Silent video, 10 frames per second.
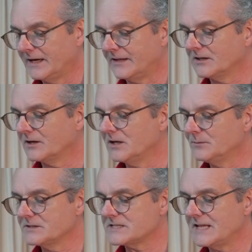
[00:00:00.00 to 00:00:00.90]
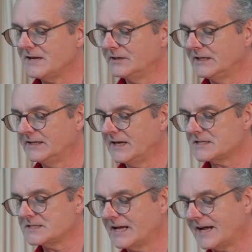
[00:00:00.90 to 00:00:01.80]
And the Global Slavery
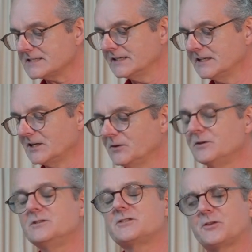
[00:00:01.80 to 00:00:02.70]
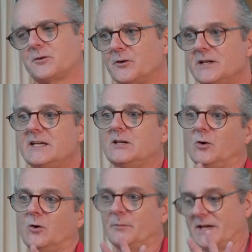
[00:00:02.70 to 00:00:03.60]
Index actually includes three
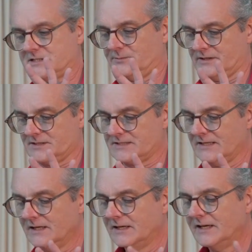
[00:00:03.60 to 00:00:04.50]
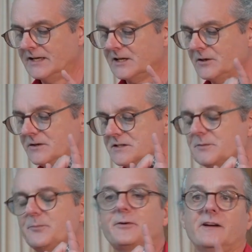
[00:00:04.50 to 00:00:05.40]
core measurements. It includes
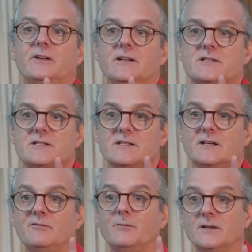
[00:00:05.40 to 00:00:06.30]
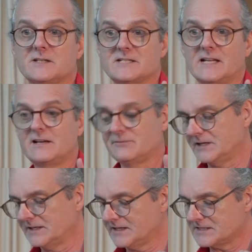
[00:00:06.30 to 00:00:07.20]
the prevalence of modern
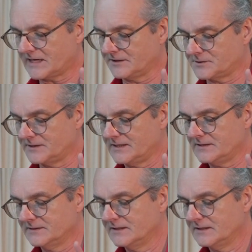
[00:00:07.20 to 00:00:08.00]
slavery in each country.